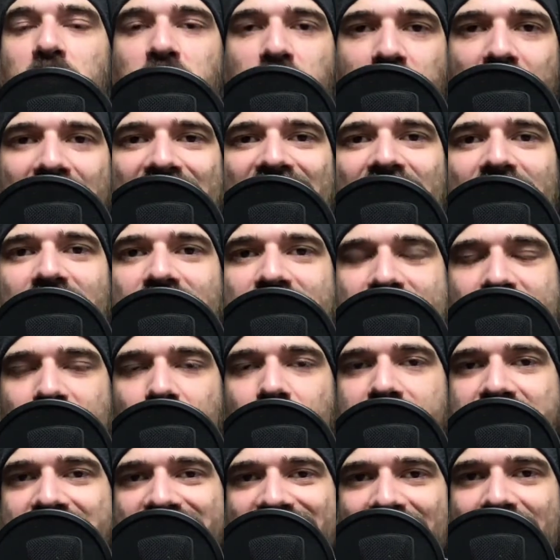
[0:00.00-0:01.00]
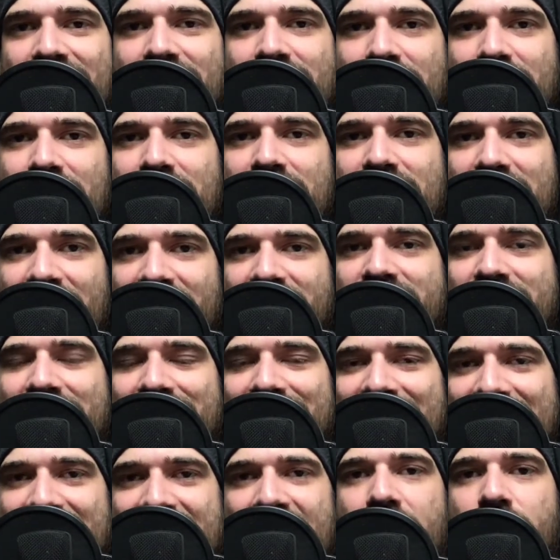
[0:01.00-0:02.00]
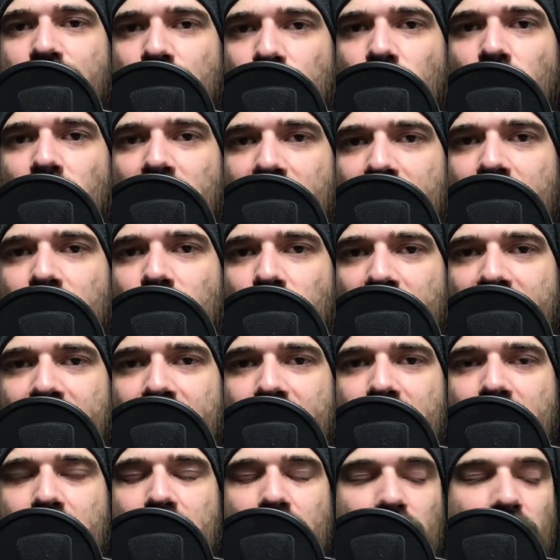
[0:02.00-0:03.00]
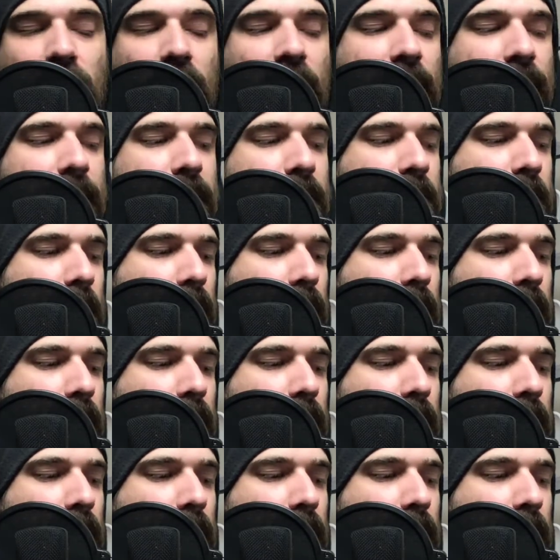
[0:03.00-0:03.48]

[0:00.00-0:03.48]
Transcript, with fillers: being self centered doesn't get you anywhere, right?